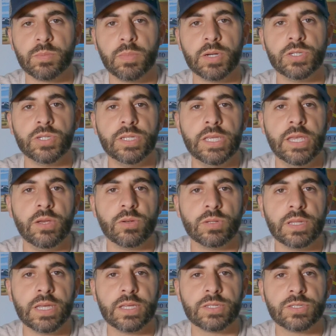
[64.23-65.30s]
budget gear
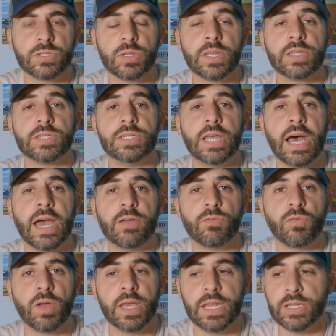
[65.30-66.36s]
list. So let's
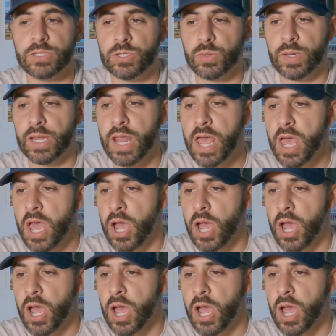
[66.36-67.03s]
dive right into it.